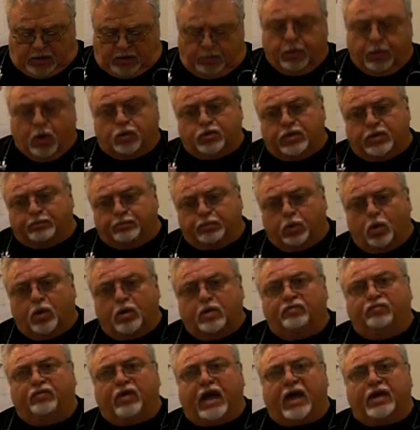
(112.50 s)
The most
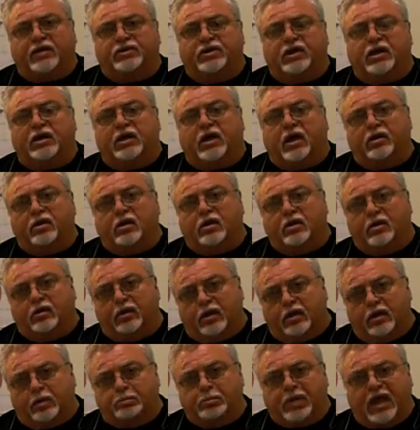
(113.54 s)
important vaccine, other
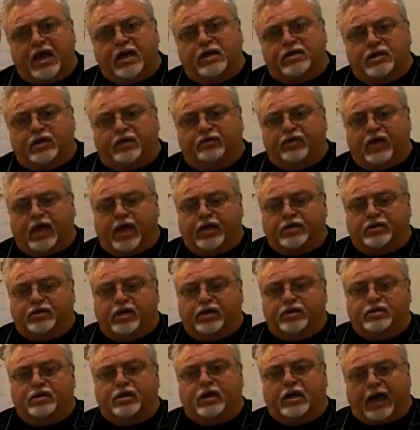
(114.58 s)
than the basic
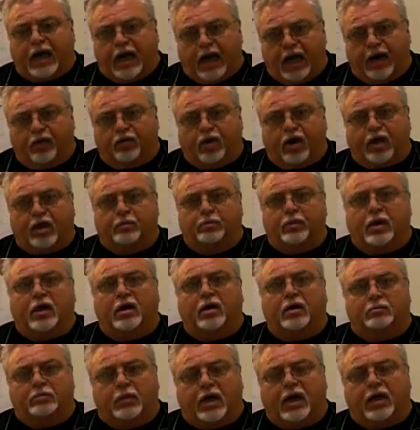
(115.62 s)
vaccination that I recommend
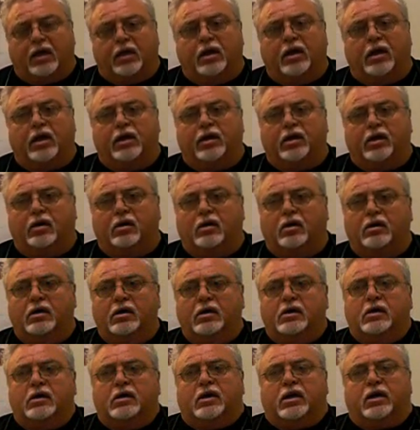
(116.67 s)
at my clinic here,
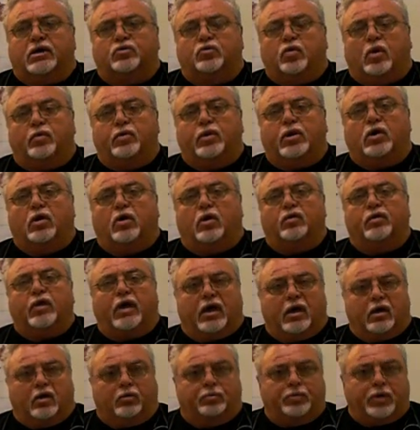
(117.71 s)
is what we call the
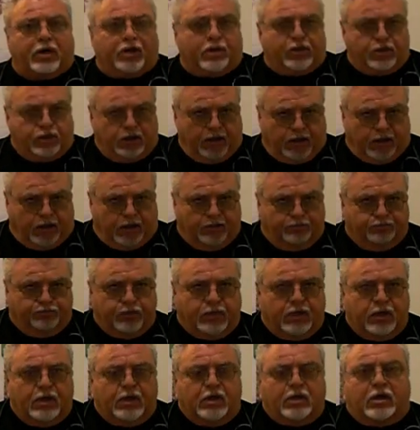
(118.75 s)
LPG.
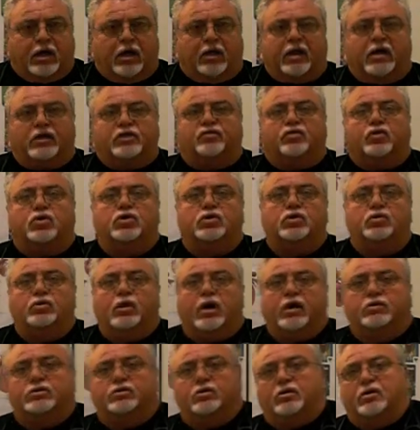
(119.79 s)
Now that's for 2
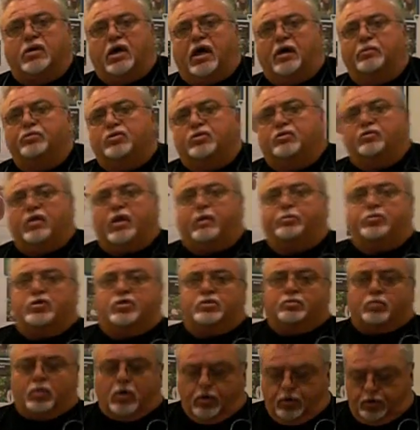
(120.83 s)
extra types of
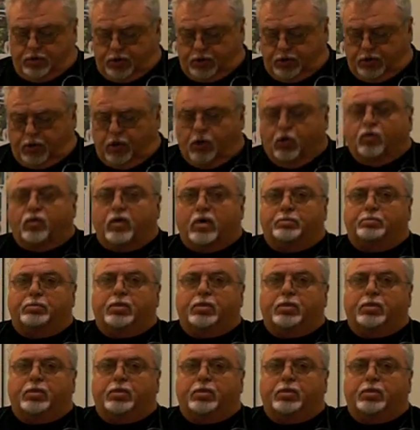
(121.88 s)
leptospirosis over